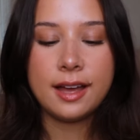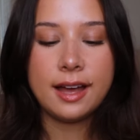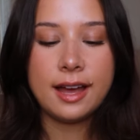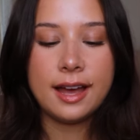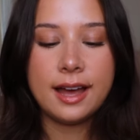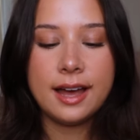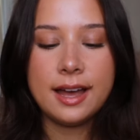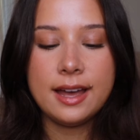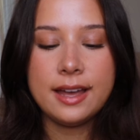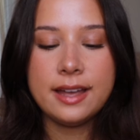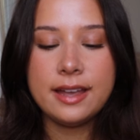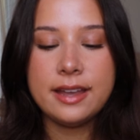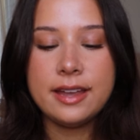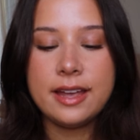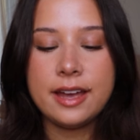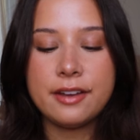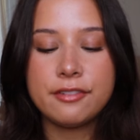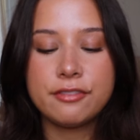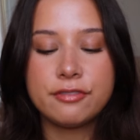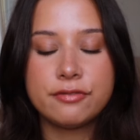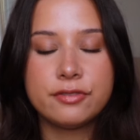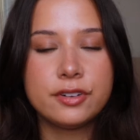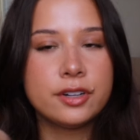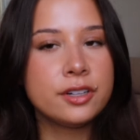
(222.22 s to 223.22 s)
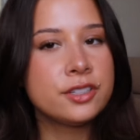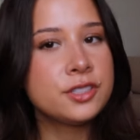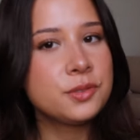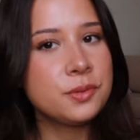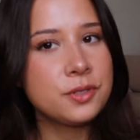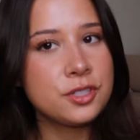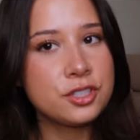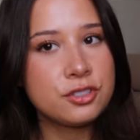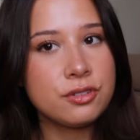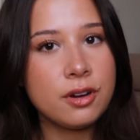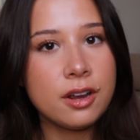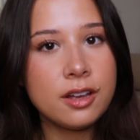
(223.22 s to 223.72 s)
I at first
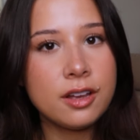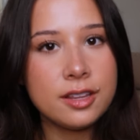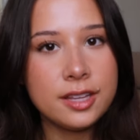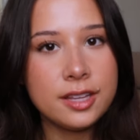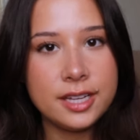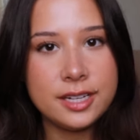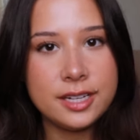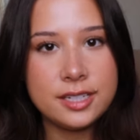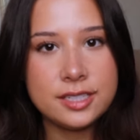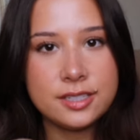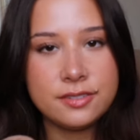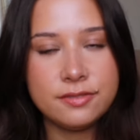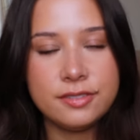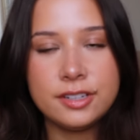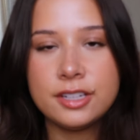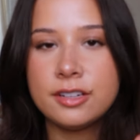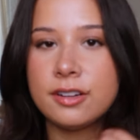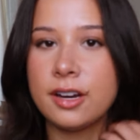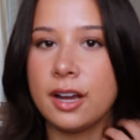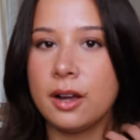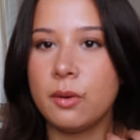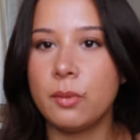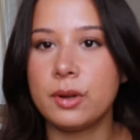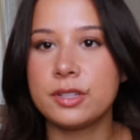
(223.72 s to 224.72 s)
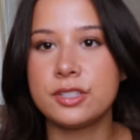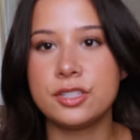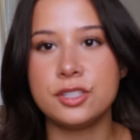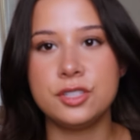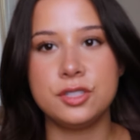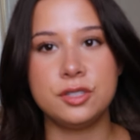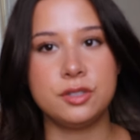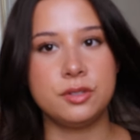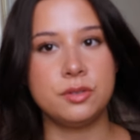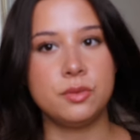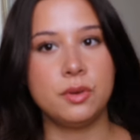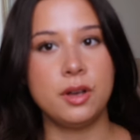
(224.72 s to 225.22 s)
was struggling to figure out what to
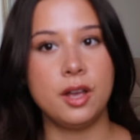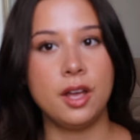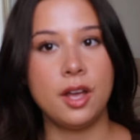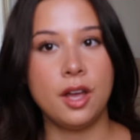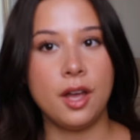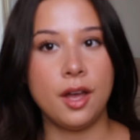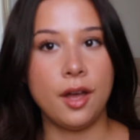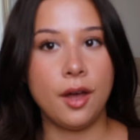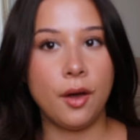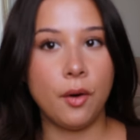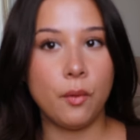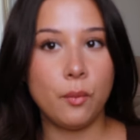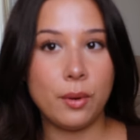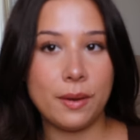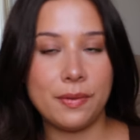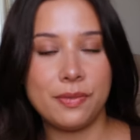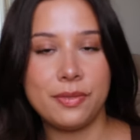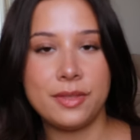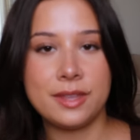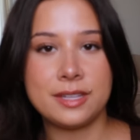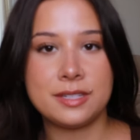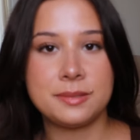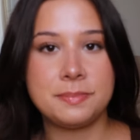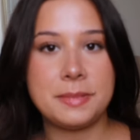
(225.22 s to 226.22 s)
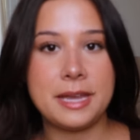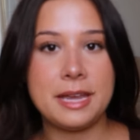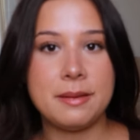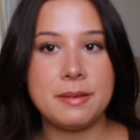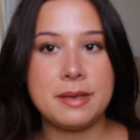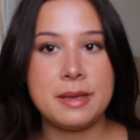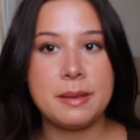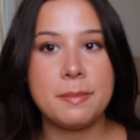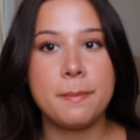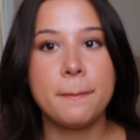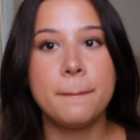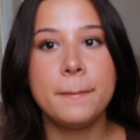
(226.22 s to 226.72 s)
do with this
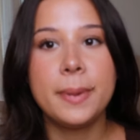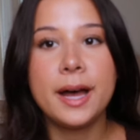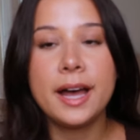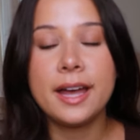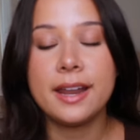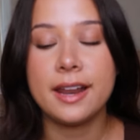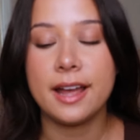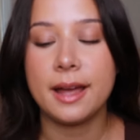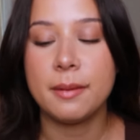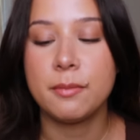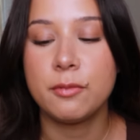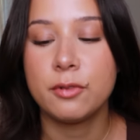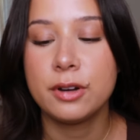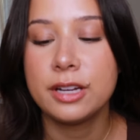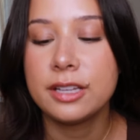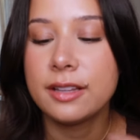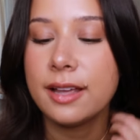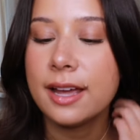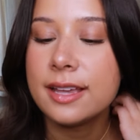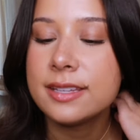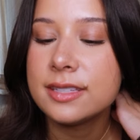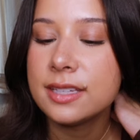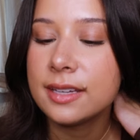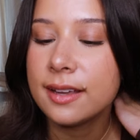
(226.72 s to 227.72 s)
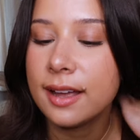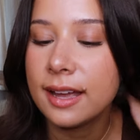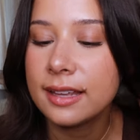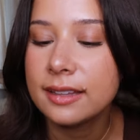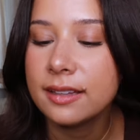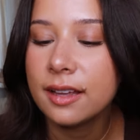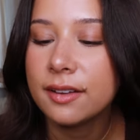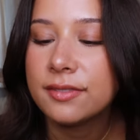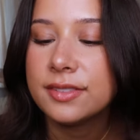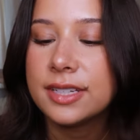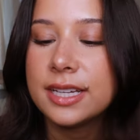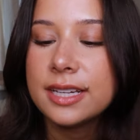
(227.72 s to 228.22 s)
baby, but I'm realizing I
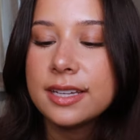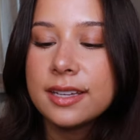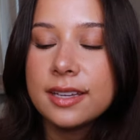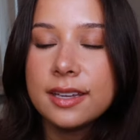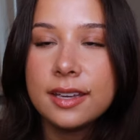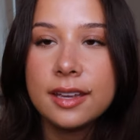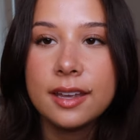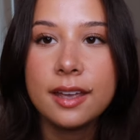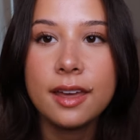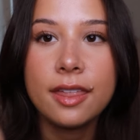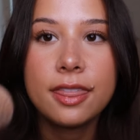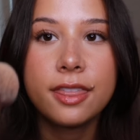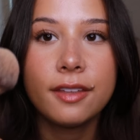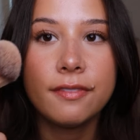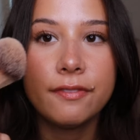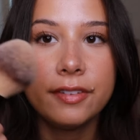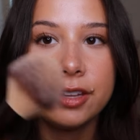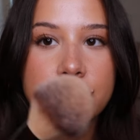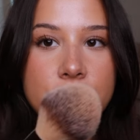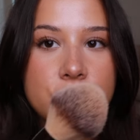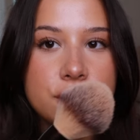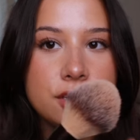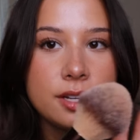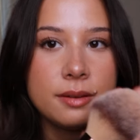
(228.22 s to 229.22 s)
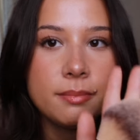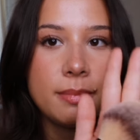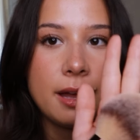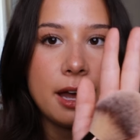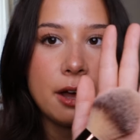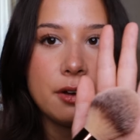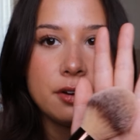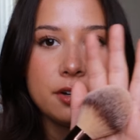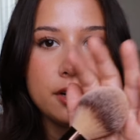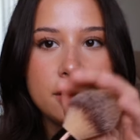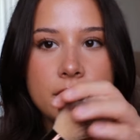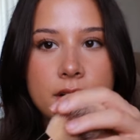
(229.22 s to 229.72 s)
love taking the finishing
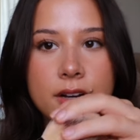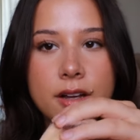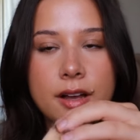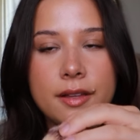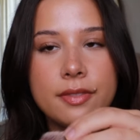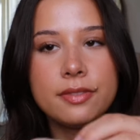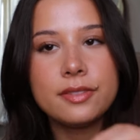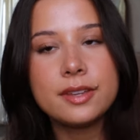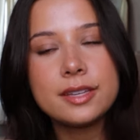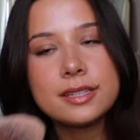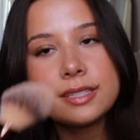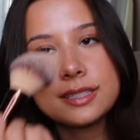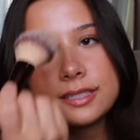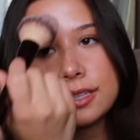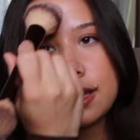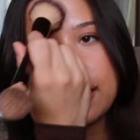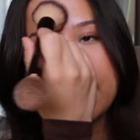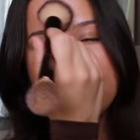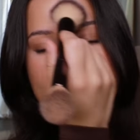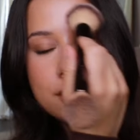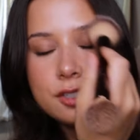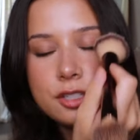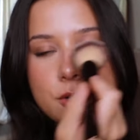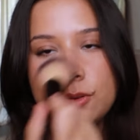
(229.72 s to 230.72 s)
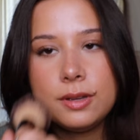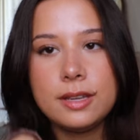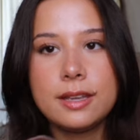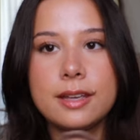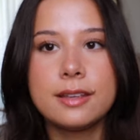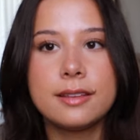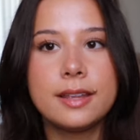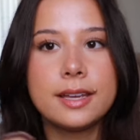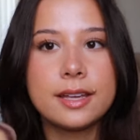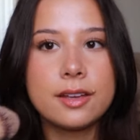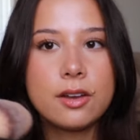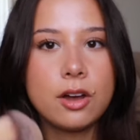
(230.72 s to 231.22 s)
powder on this side, doing
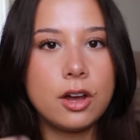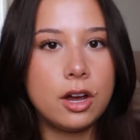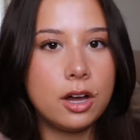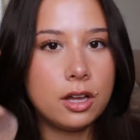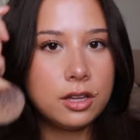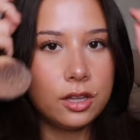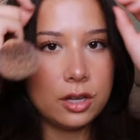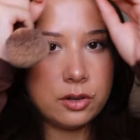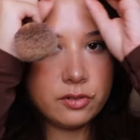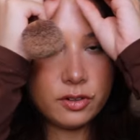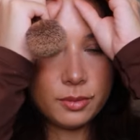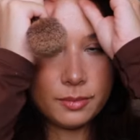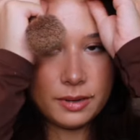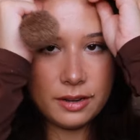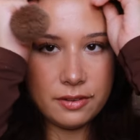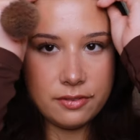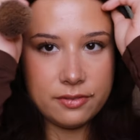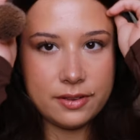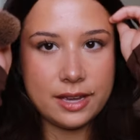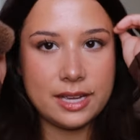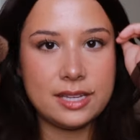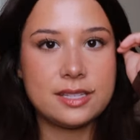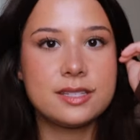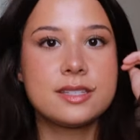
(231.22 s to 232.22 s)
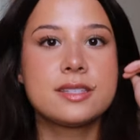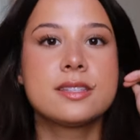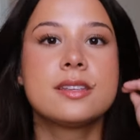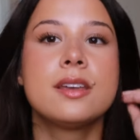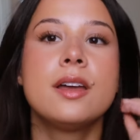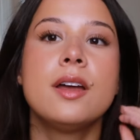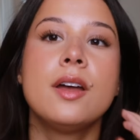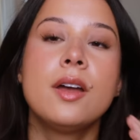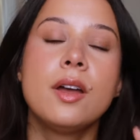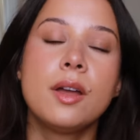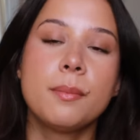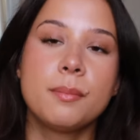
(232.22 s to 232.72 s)
it like all over my face
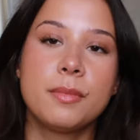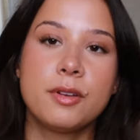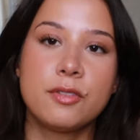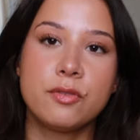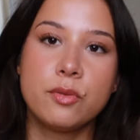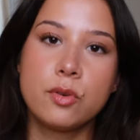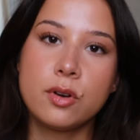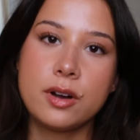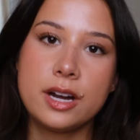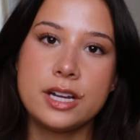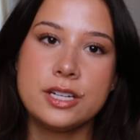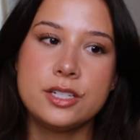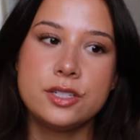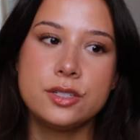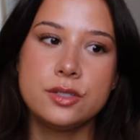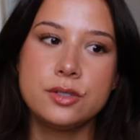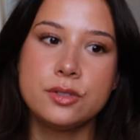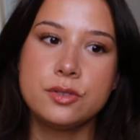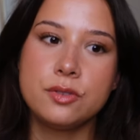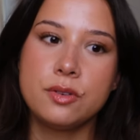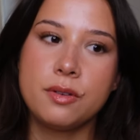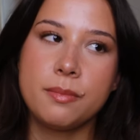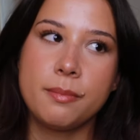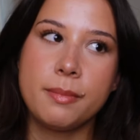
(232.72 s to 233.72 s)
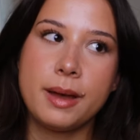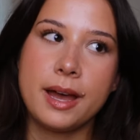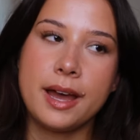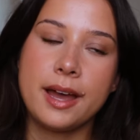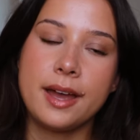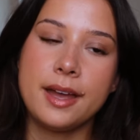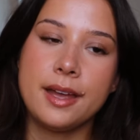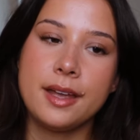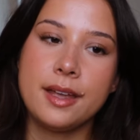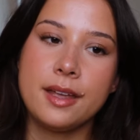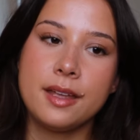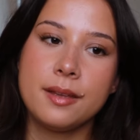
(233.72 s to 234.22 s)
before I do
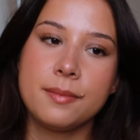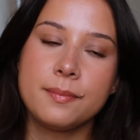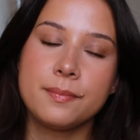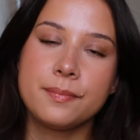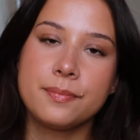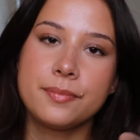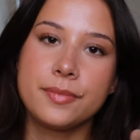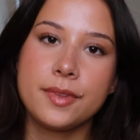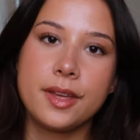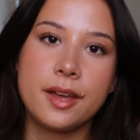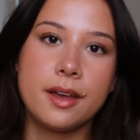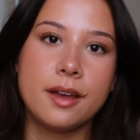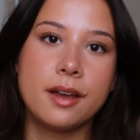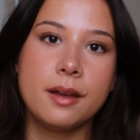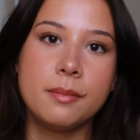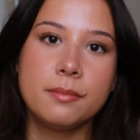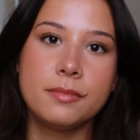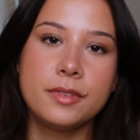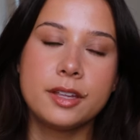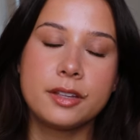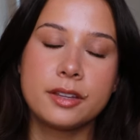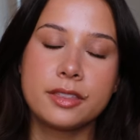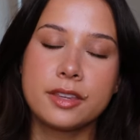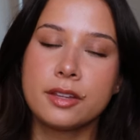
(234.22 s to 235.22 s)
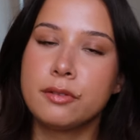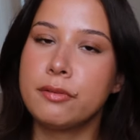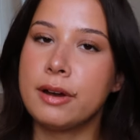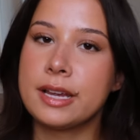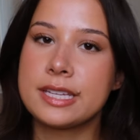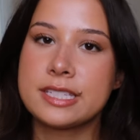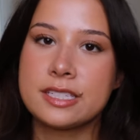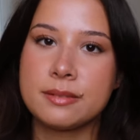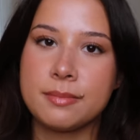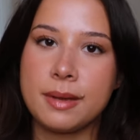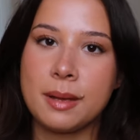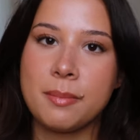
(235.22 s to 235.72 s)
my um, the, the
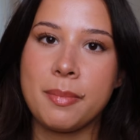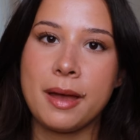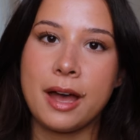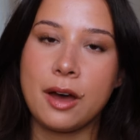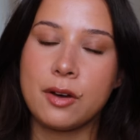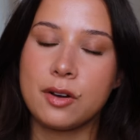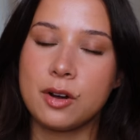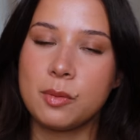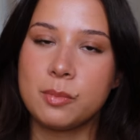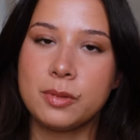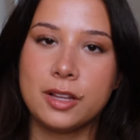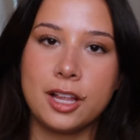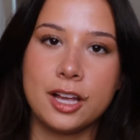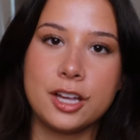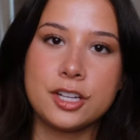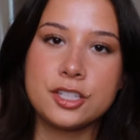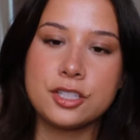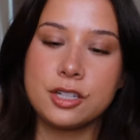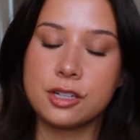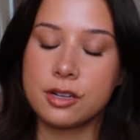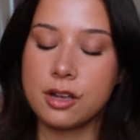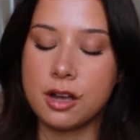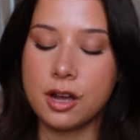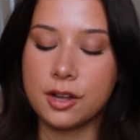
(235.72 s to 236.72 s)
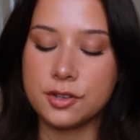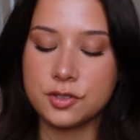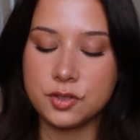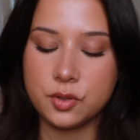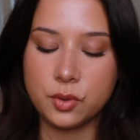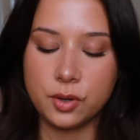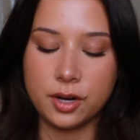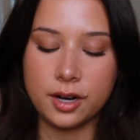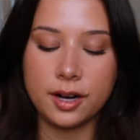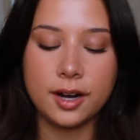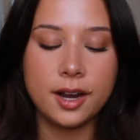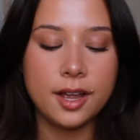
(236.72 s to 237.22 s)
rest of my powder blush and
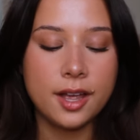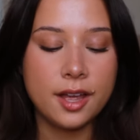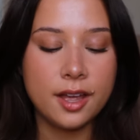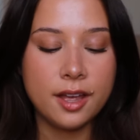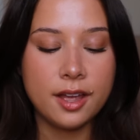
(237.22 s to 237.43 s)
contour